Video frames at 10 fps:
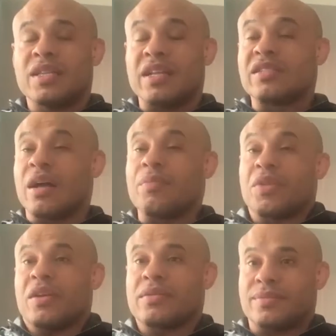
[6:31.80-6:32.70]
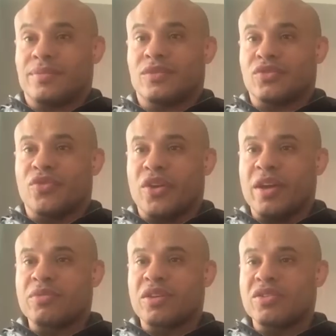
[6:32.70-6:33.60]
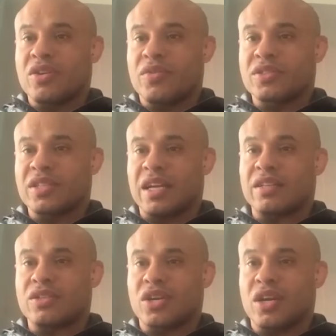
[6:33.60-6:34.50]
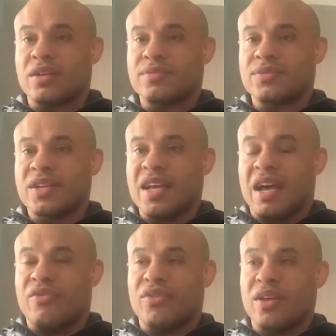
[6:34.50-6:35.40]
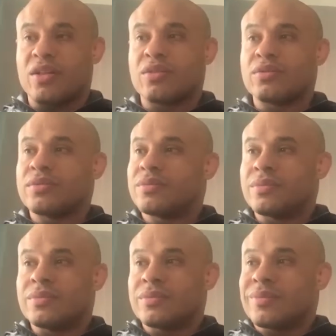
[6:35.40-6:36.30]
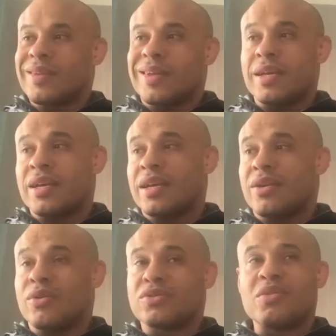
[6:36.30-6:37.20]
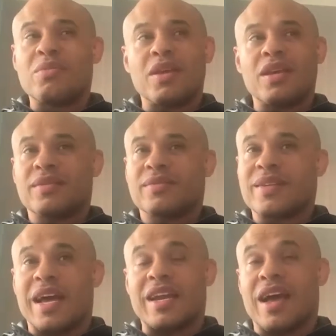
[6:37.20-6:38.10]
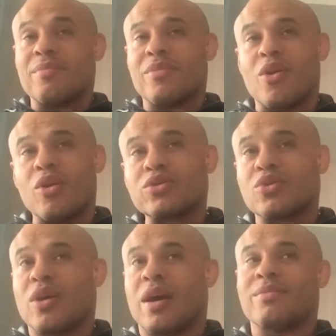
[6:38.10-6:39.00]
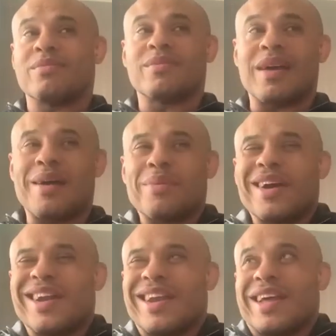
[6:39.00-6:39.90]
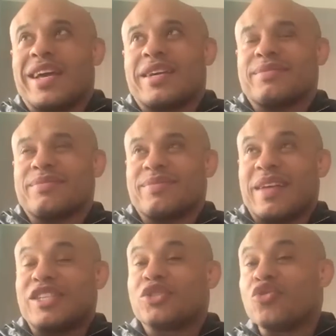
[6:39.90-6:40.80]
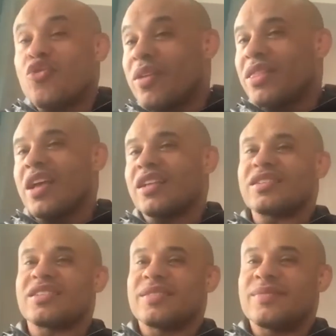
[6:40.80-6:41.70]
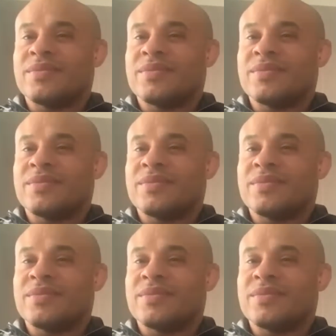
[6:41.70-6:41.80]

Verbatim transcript: did something for him to deserve his title shot. I feel, you know, to me, and I'm kind of like assuming things.